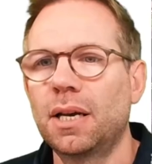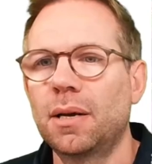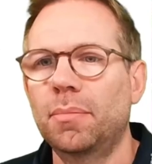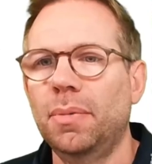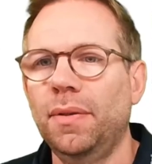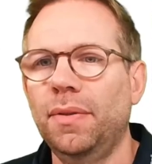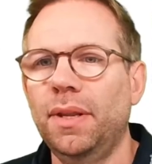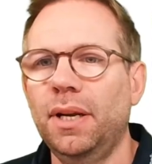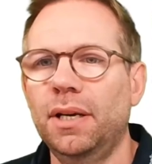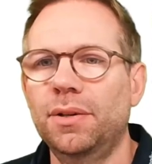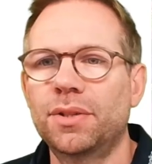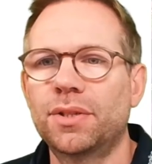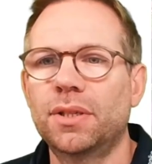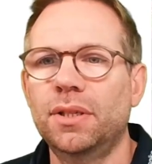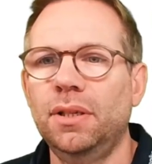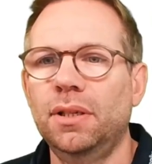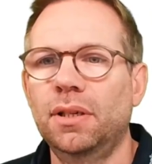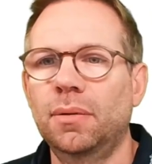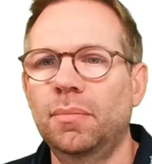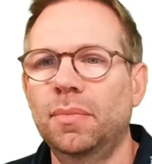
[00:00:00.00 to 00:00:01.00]
but there's
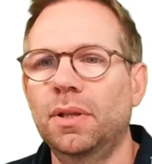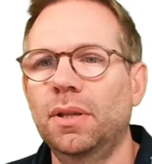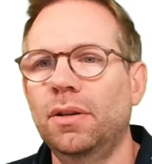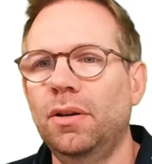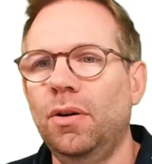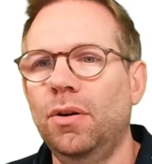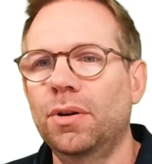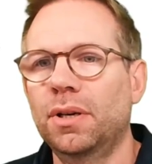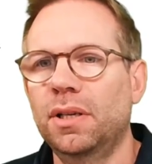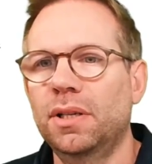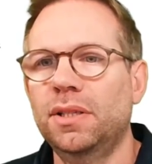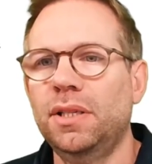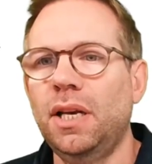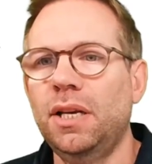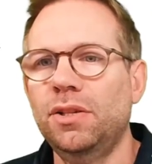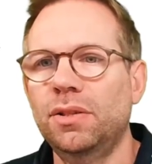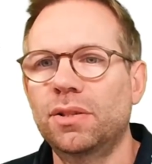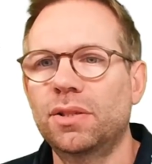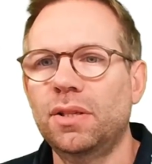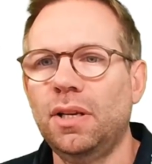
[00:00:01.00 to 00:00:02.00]
the
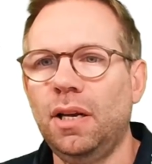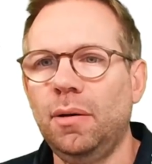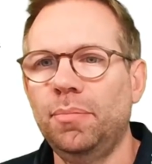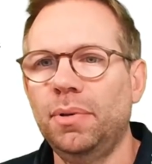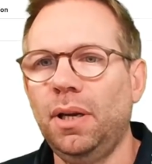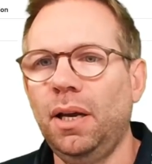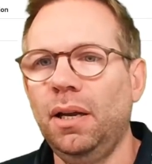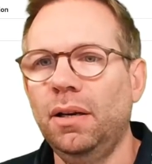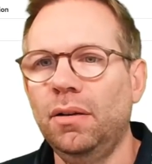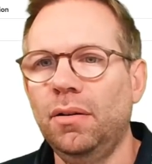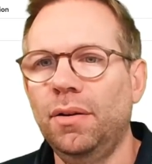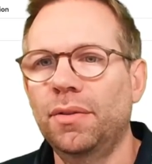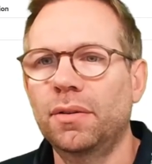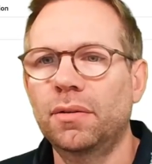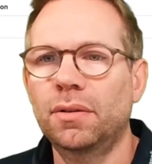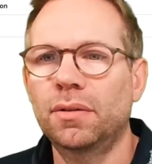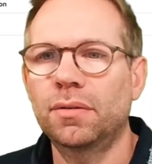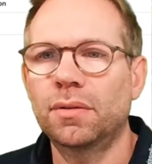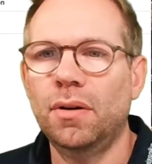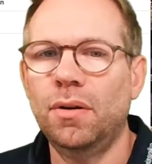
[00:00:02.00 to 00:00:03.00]
organizations tab, and on
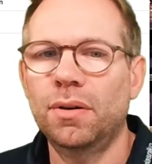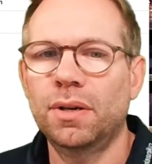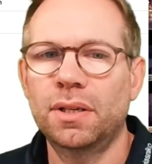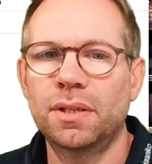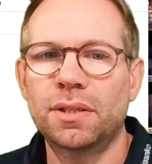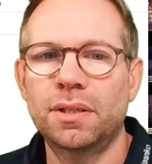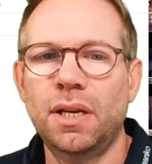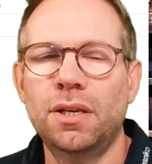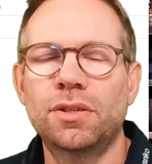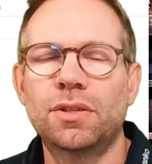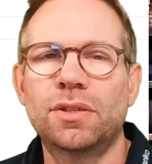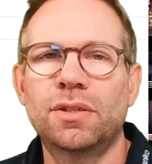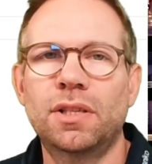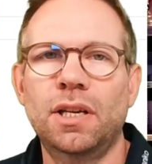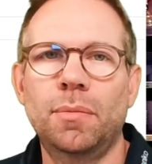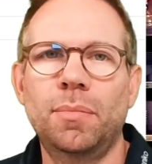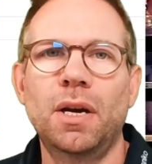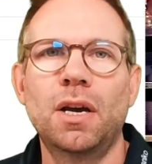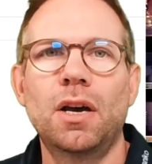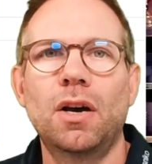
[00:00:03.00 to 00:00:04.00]
the organizations
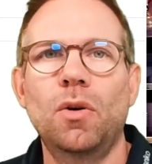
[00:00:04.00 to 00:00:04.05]
tab,